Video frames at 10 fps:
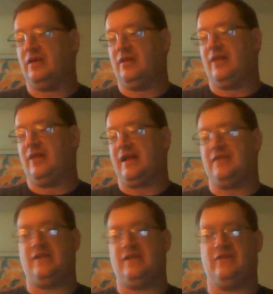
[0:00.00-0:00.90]
Like I
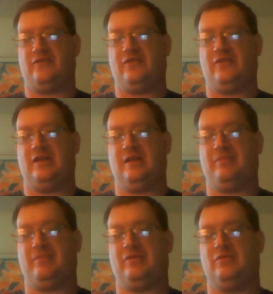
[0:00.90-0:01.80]
said, there's a scene in
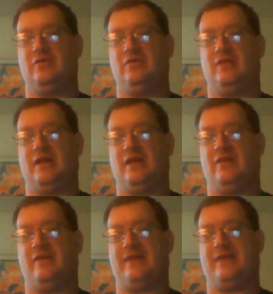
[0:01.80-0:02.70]
episode 2 that I
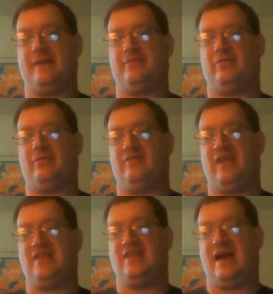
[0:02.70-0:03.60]
thought was absolutely
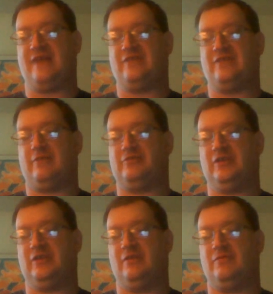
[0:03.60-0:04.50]
fantastic, where she
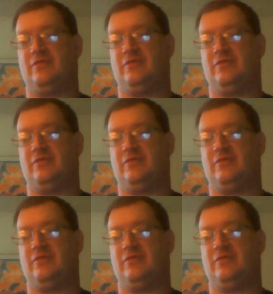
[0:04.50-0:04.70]
goes